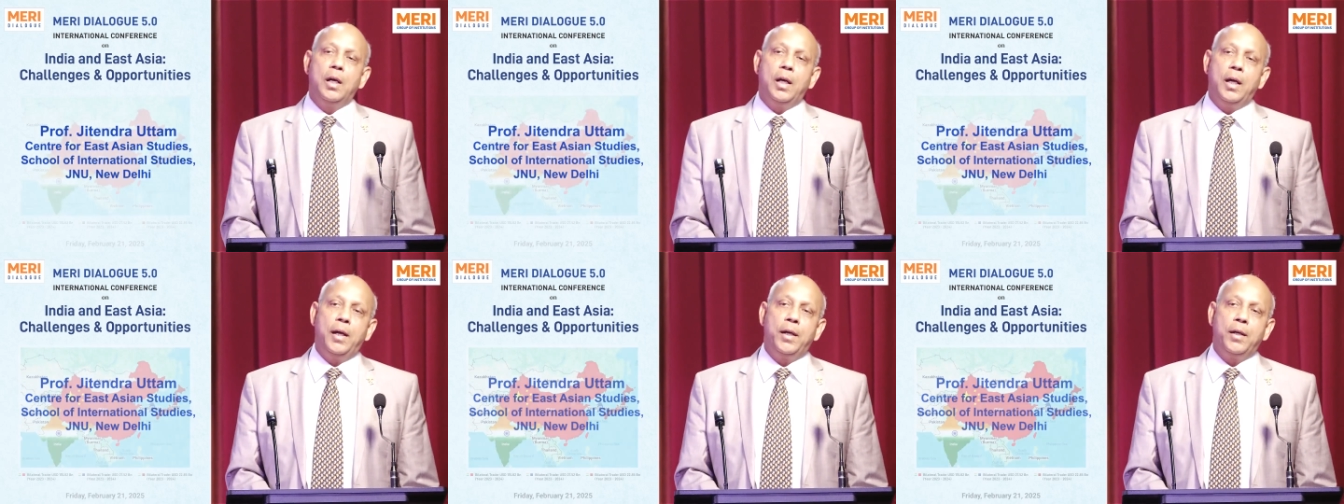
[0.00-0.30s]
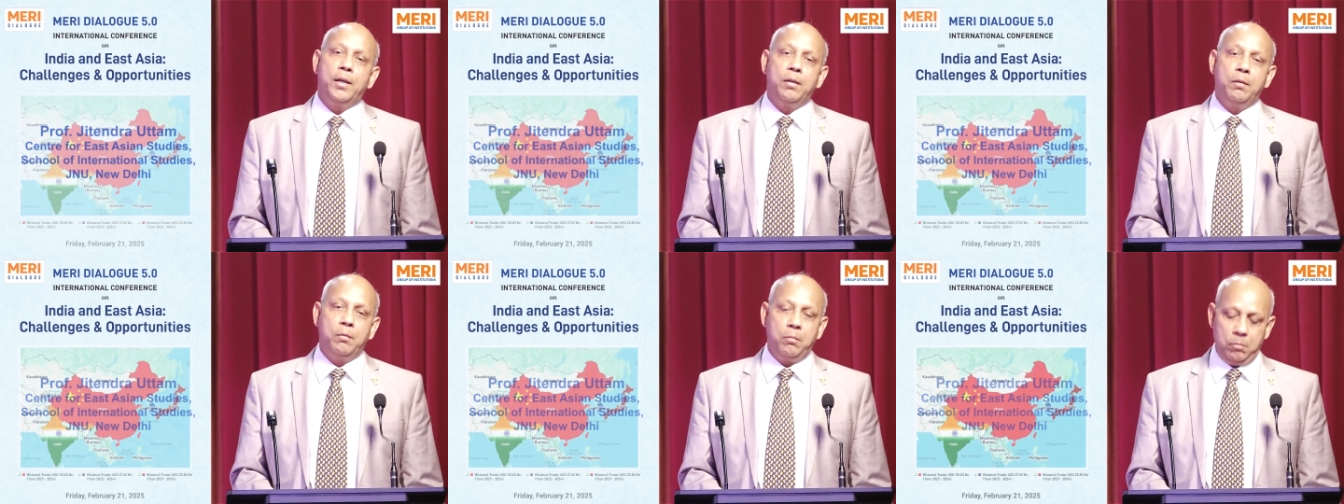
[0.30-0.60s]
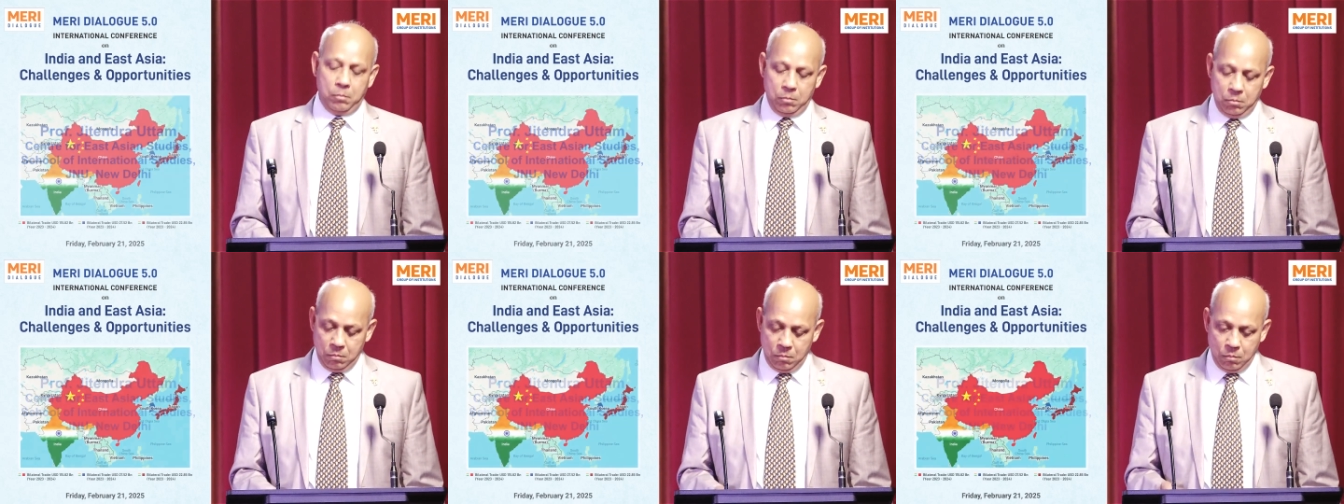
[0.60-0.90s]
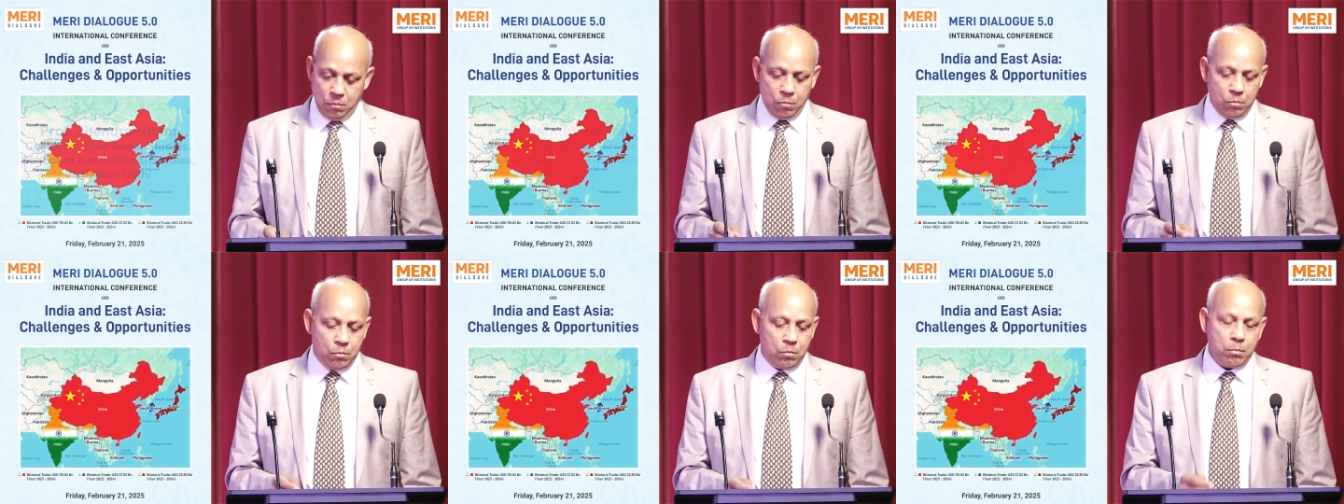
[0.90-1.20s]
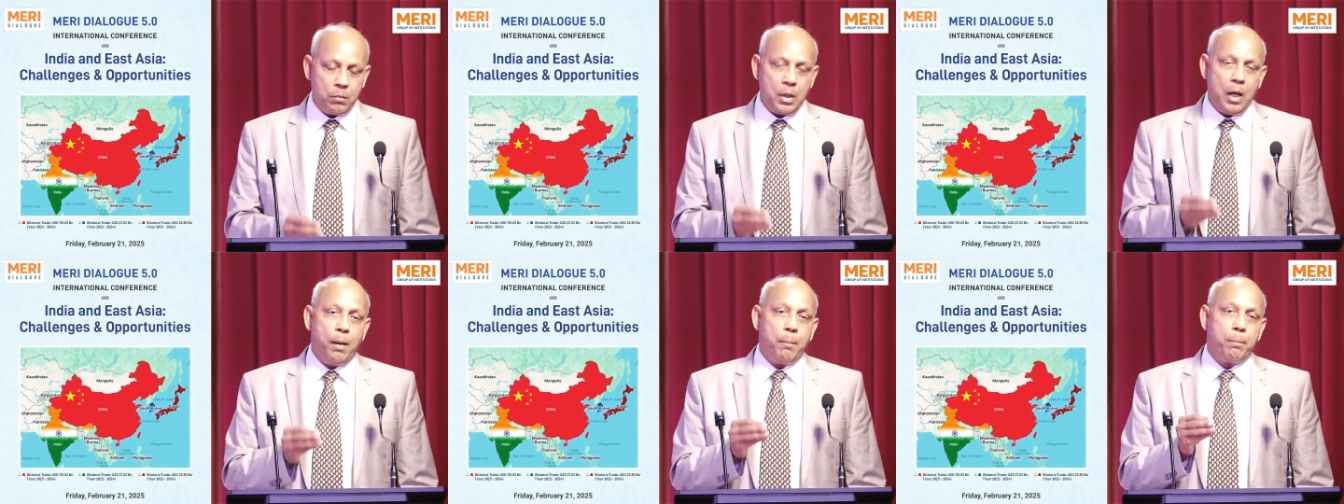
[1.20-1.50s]
and
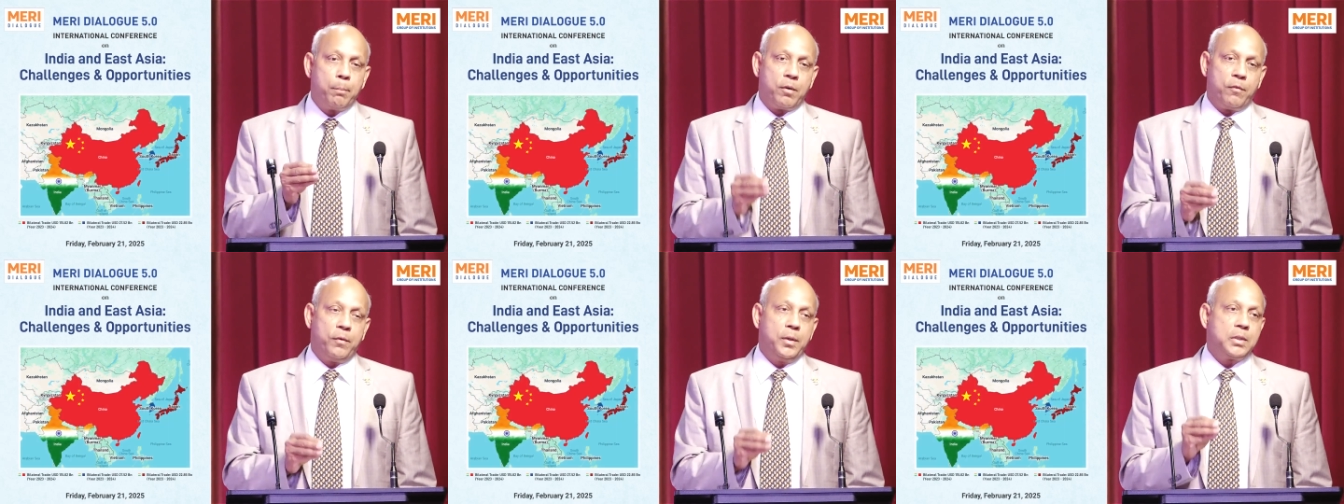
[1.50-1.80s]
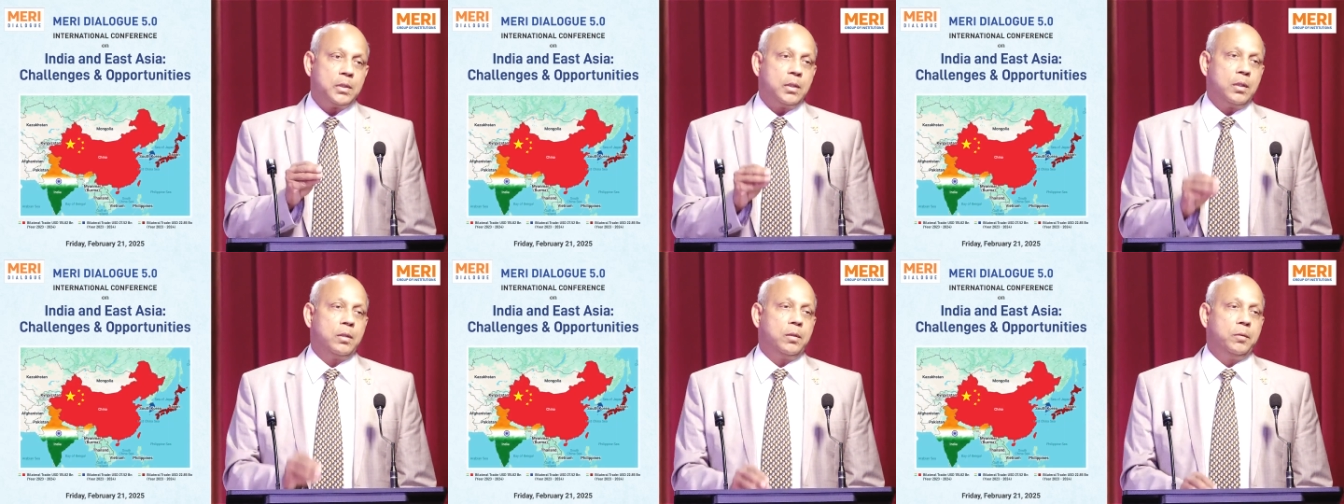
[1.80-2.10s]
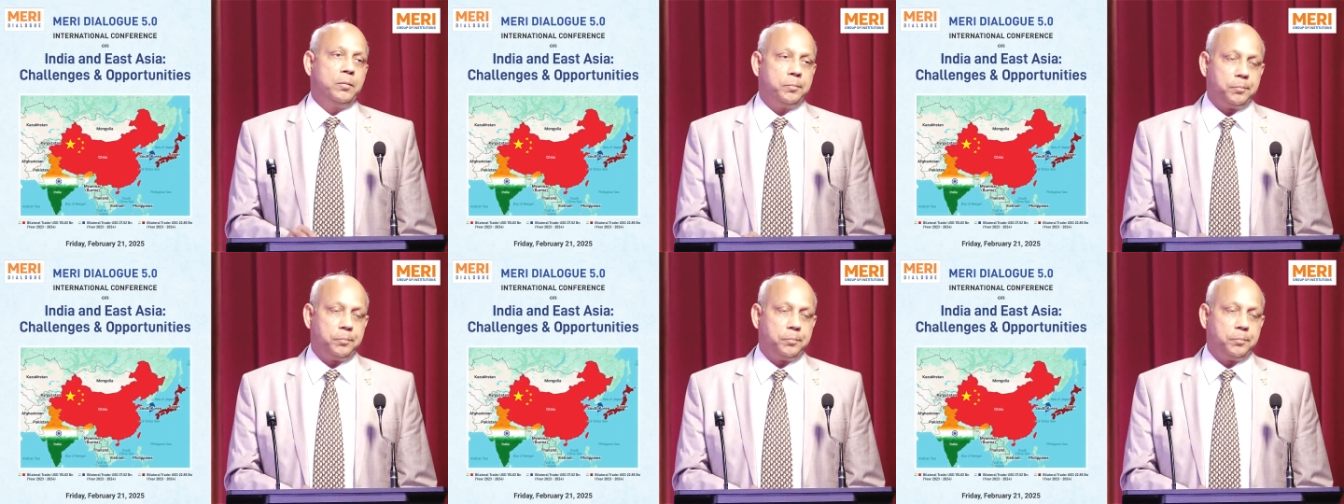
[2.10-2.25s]
Professor